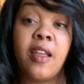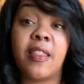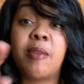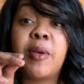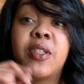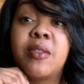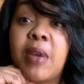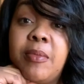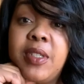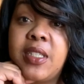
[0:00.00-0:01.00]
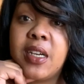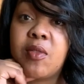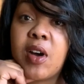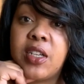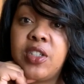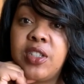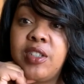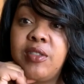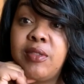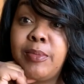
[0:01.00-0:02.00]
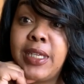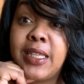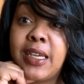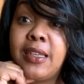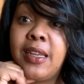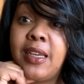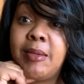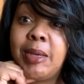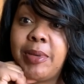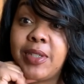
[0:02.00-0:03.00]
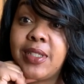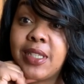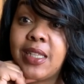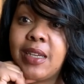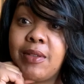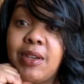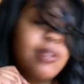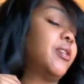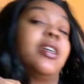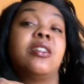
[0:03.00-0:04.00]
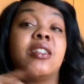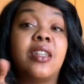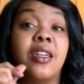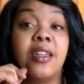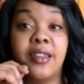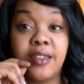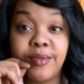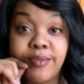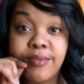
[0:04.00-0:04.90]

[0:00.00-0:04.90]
That person might be stuck watching you and being like, damn, that person said they were going to do that shit and they didn't.